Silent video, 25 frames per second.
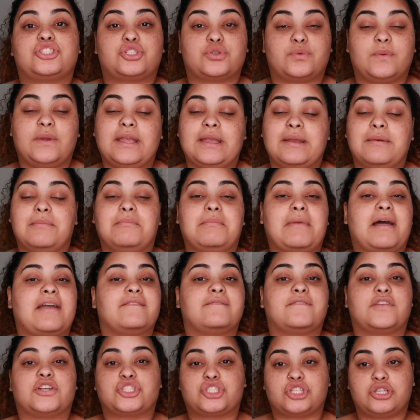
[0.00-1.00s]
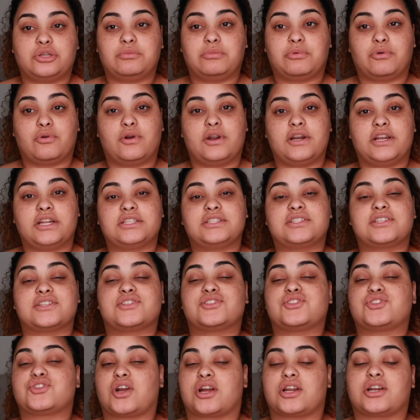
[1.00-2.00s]
doing my vision board to
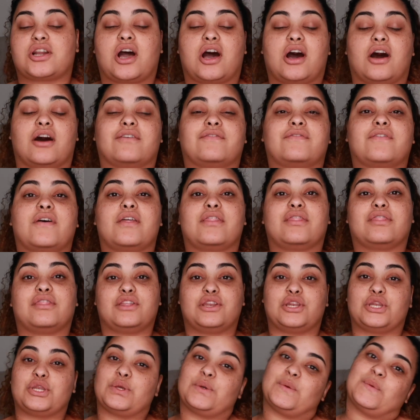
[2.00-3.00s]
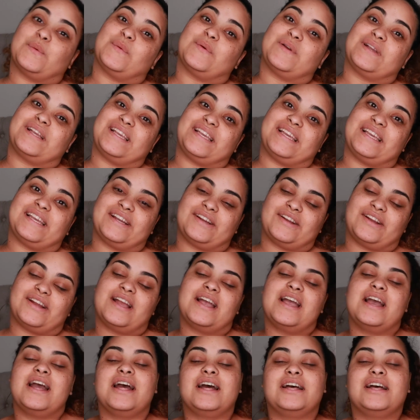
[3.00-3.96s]
start off the new year.